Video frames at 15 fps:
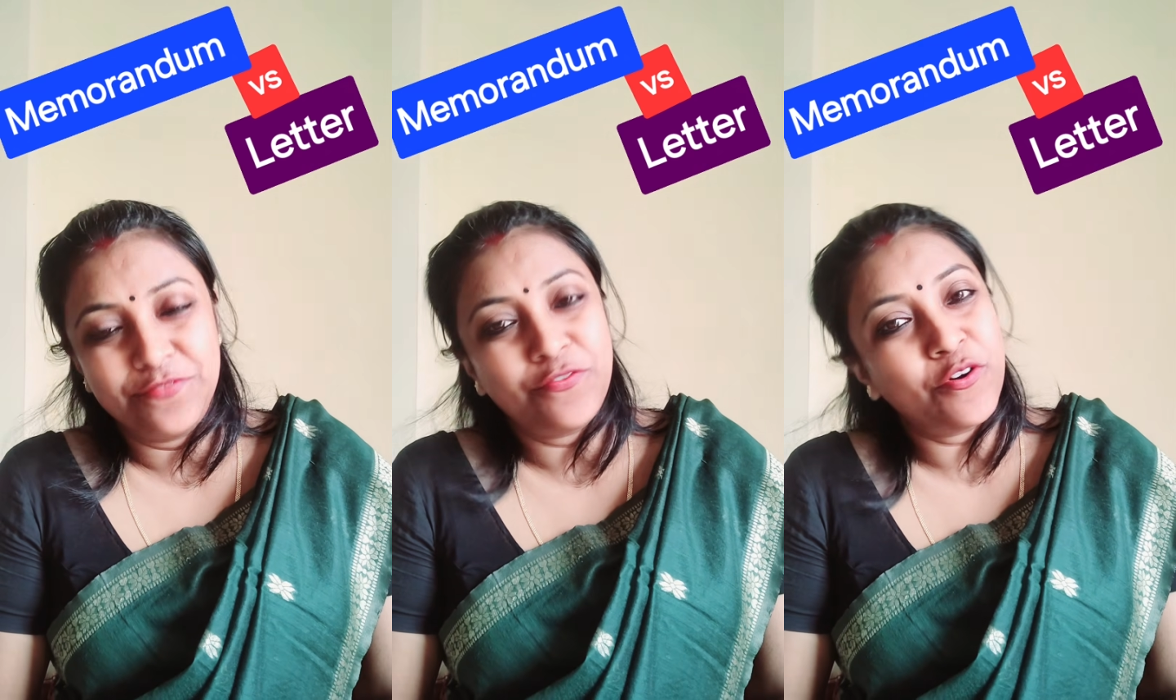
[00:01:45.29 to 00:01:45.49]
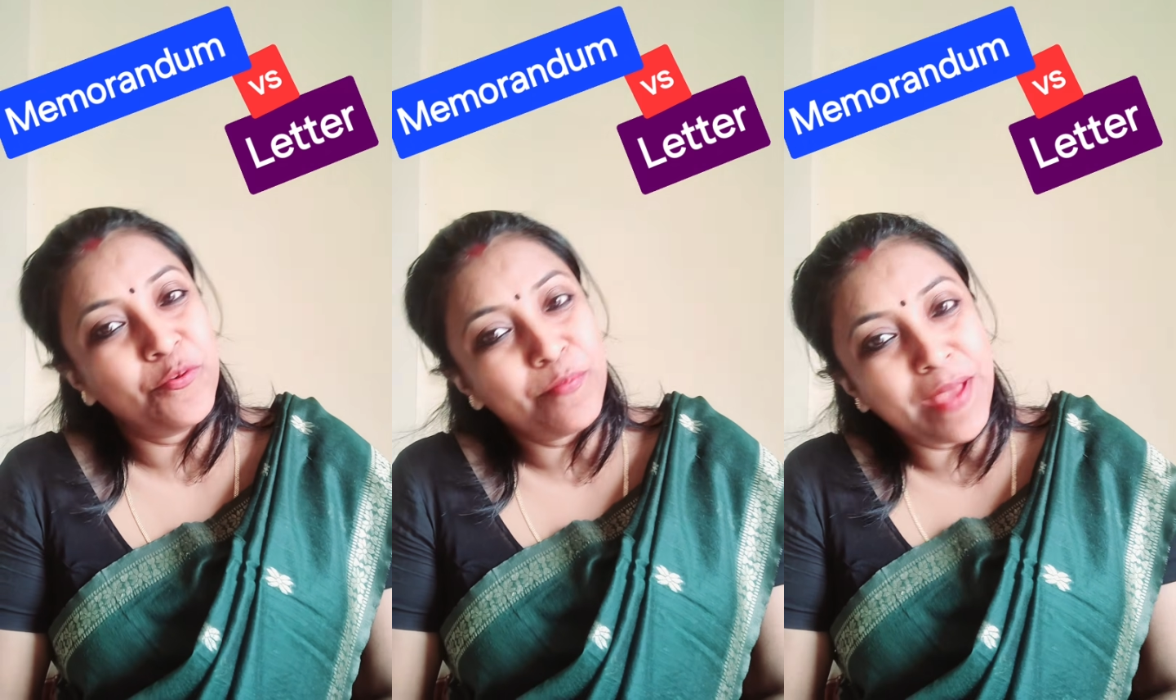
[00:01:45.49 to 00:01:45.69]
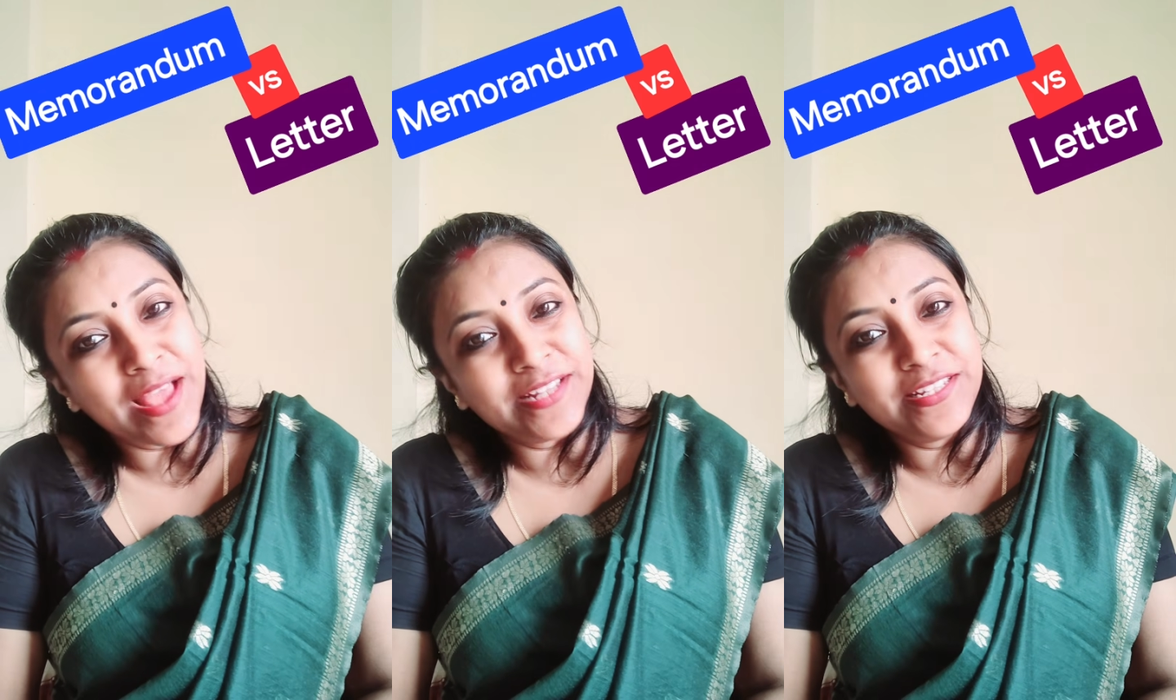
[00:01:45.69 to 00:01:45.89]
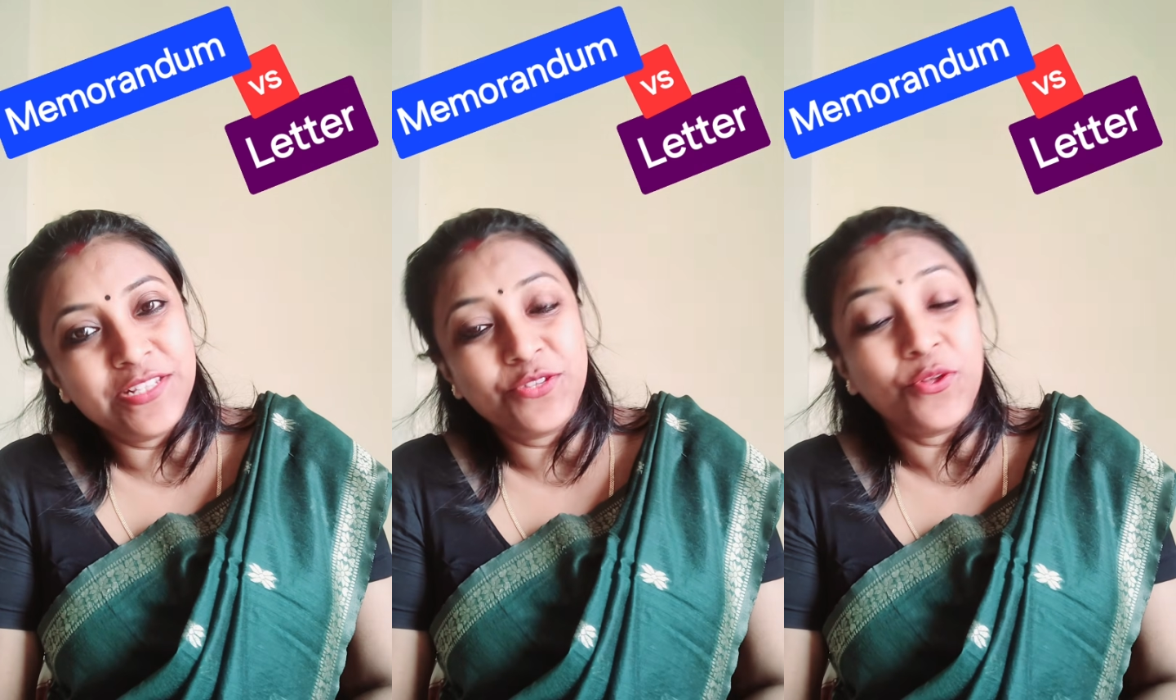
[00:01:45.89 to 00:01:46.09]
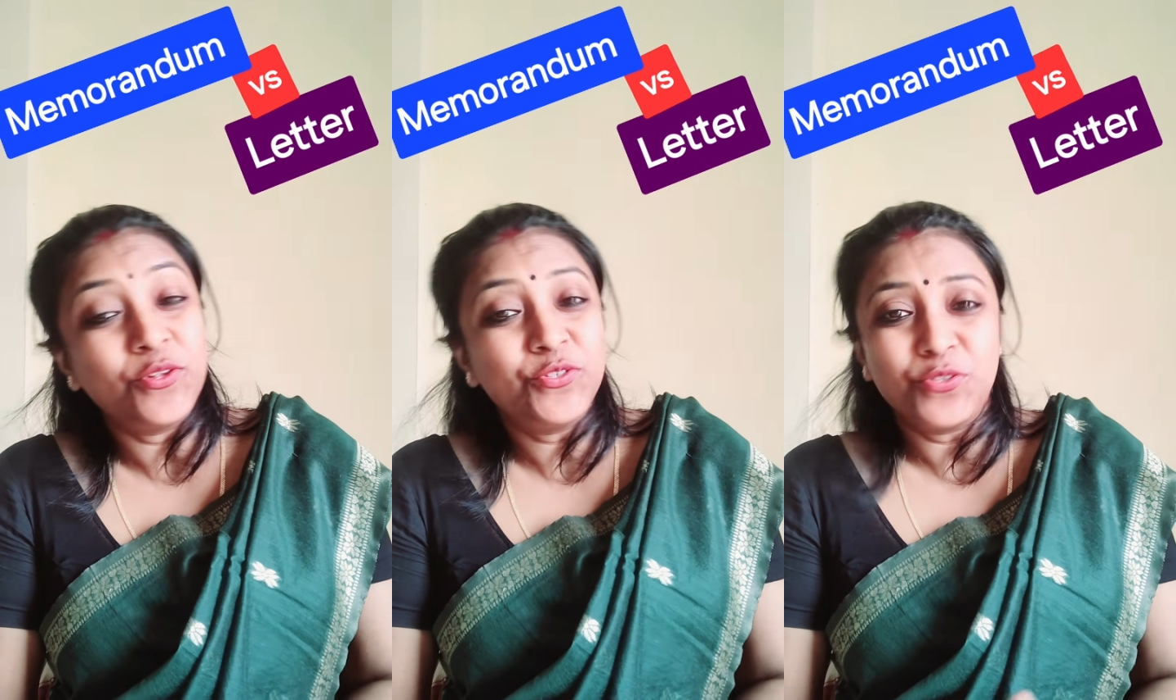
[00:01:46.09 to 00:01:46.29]
format
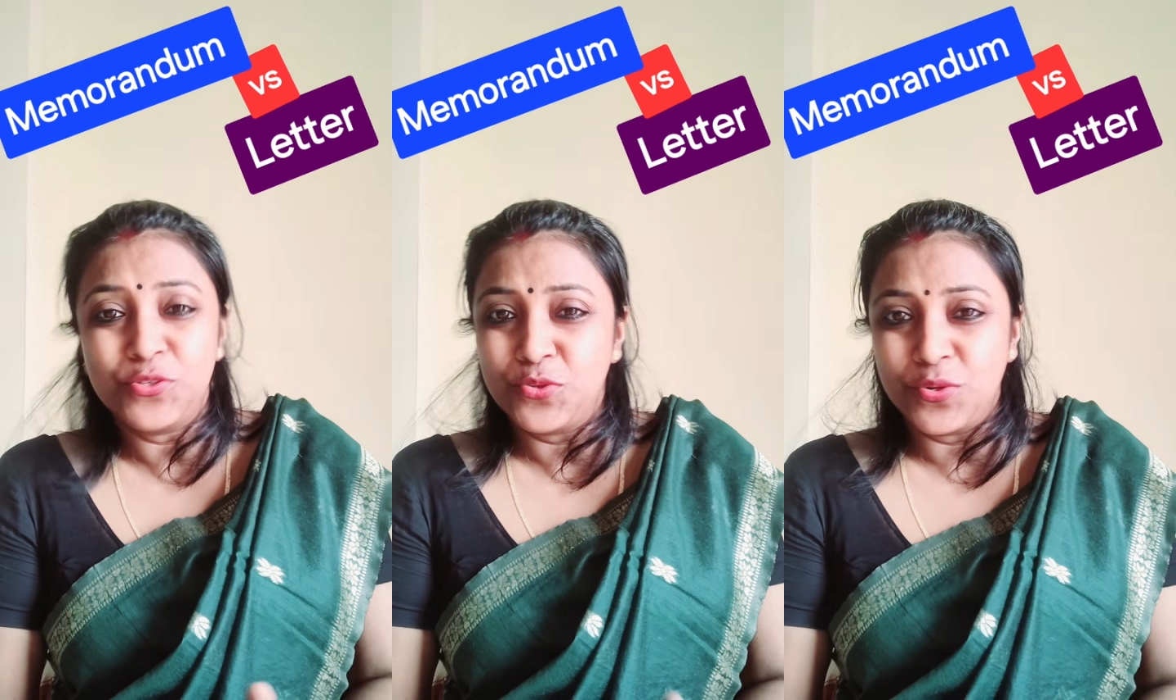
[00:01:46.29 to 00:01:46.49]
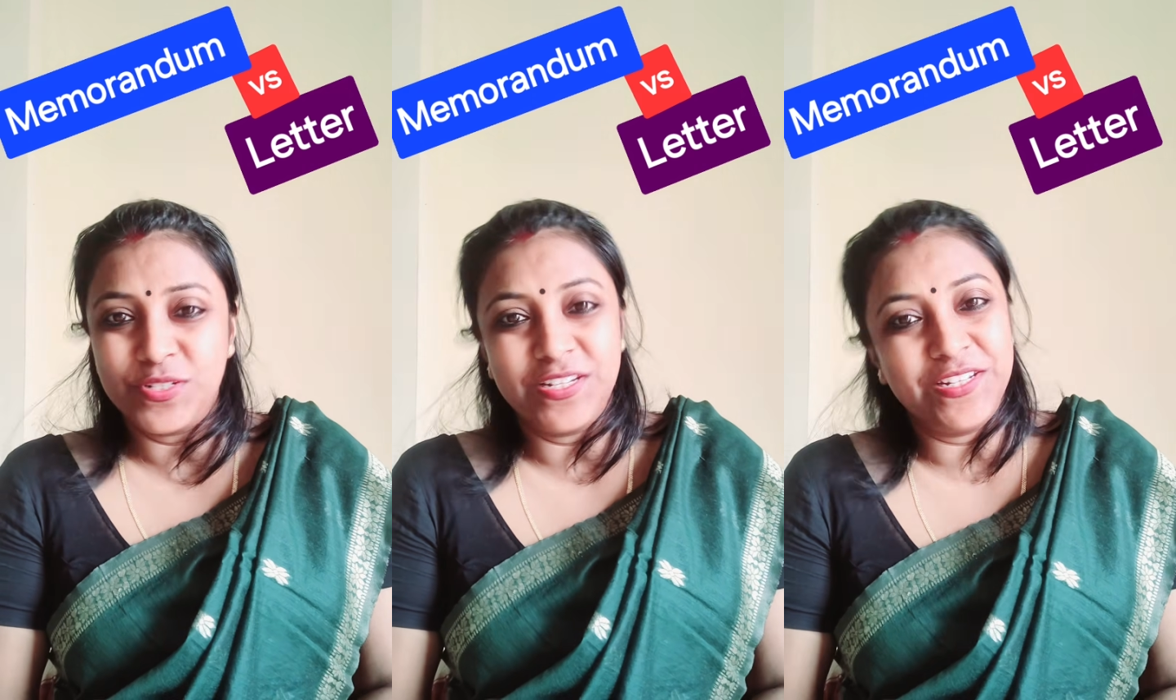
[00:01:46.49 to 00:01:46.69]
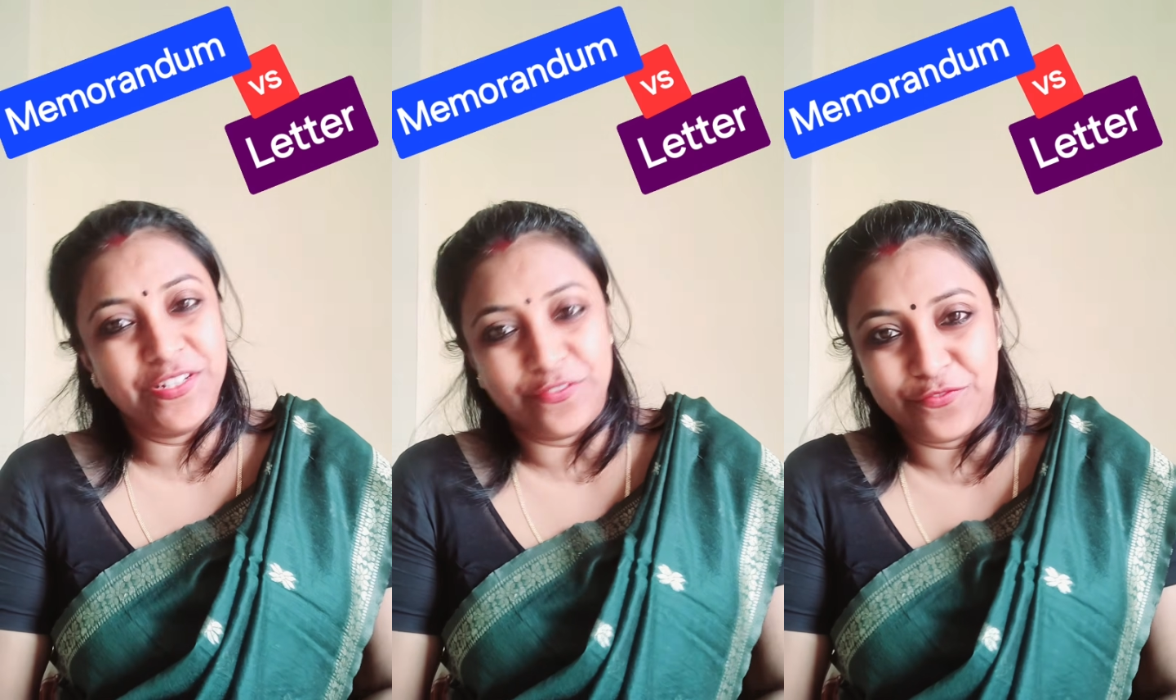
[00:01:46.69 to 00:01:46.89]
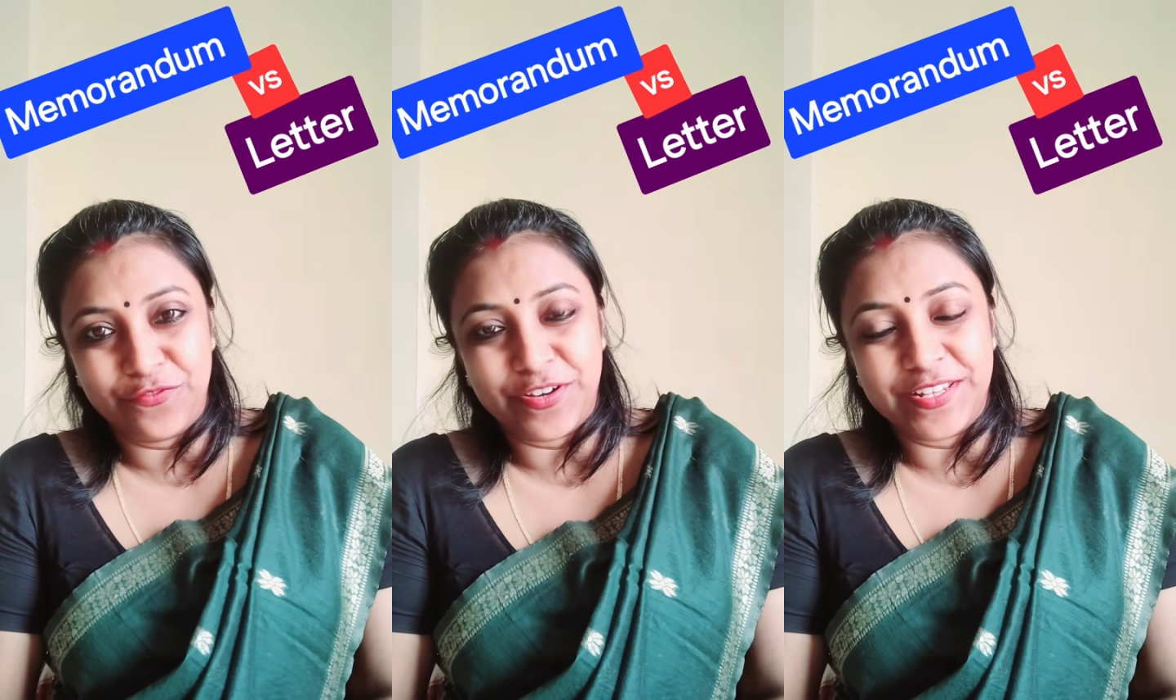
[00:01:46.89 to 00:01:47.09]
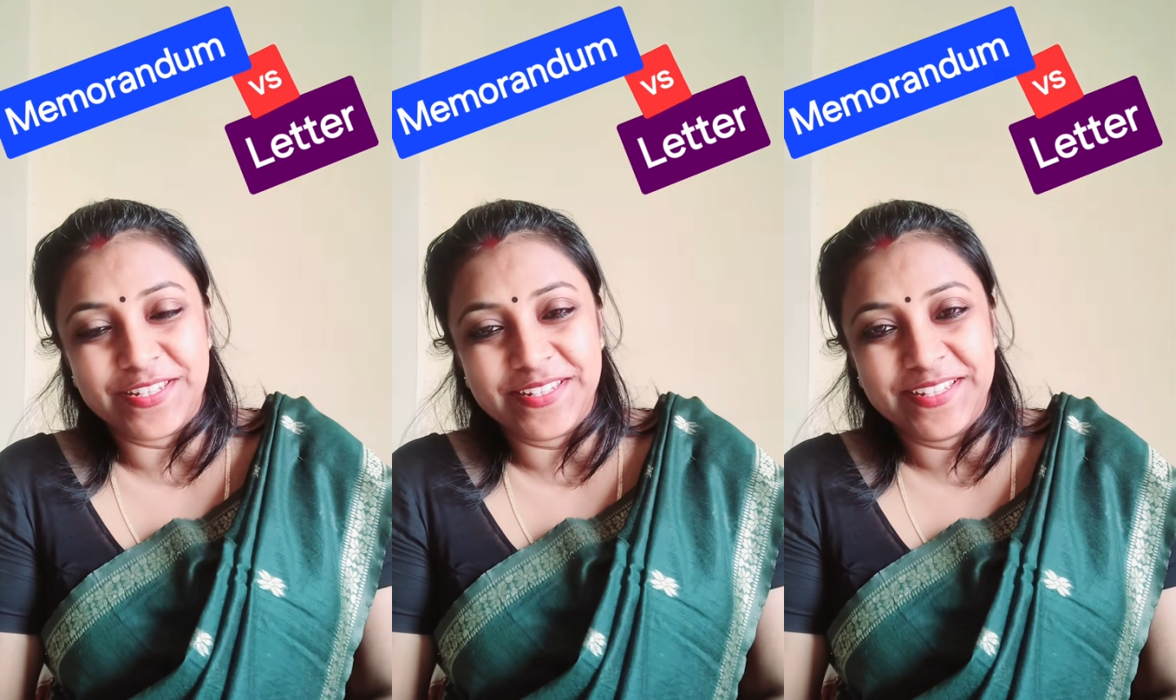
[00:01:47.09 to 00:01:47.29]
is also totally
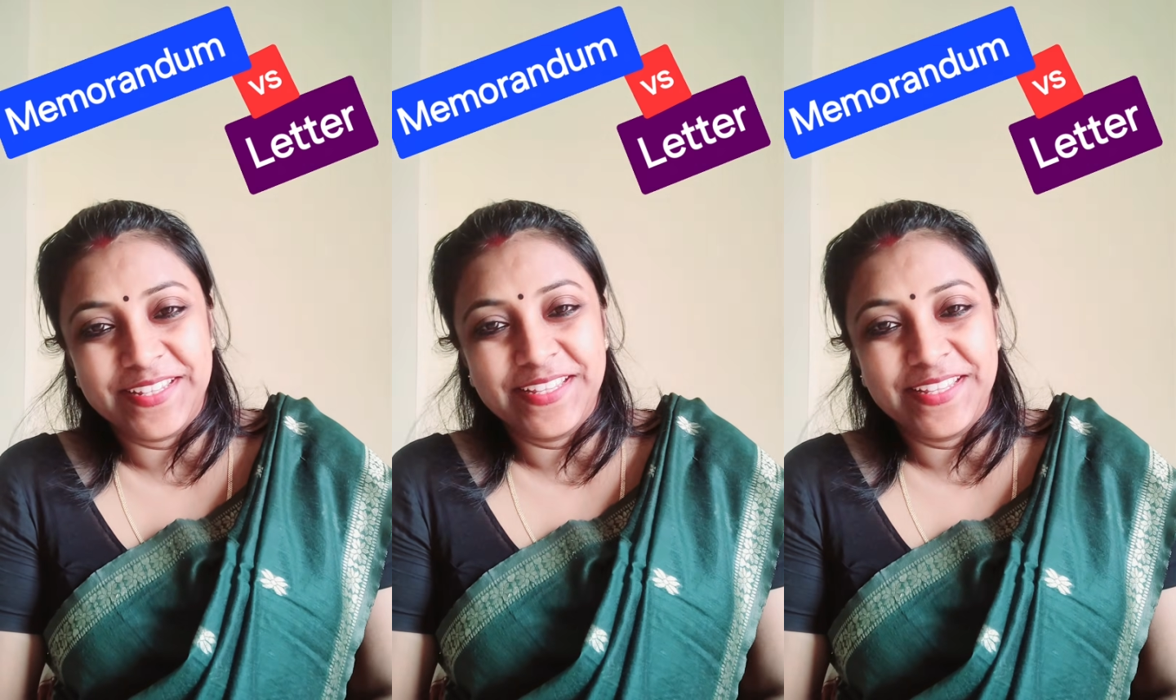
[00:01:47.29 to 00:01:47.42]
different.